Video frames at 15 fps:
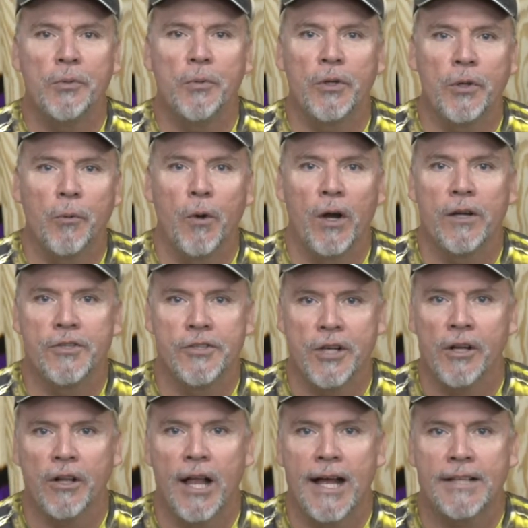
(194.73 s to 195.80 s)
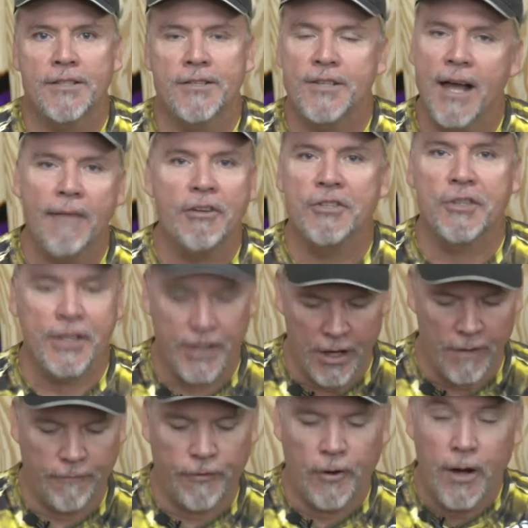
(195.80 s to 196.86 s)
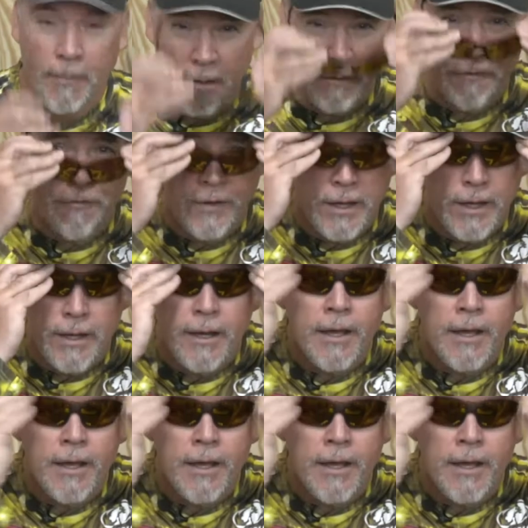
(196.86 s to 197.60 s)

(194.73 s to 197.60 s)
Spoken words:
when you're wearing sunglasses, obviously comfort, I mean fit,